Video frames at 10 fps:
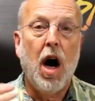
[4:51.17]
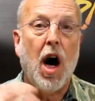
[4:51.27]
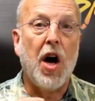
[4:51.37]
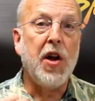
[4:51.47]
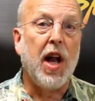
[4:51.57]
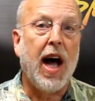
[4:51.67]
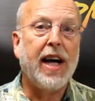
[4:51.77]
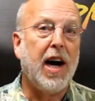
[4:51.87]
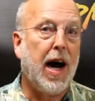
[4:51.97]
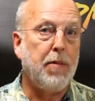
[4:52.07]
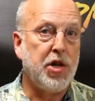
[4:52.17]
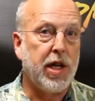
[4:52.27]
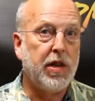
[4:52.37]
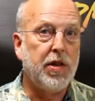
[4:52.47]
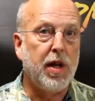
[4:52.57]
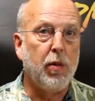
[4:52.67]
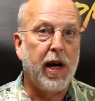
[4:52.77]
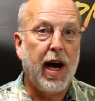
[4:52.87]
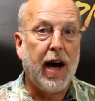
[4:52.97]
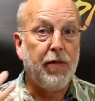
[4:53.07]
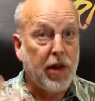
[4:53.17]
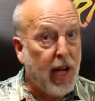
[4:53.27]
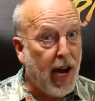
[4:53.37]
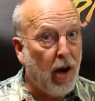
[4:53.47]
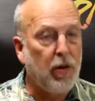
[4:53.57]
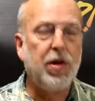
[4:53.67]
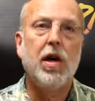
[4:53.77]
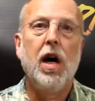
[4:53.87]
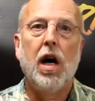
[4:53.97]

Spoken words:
unlike objects that we have to count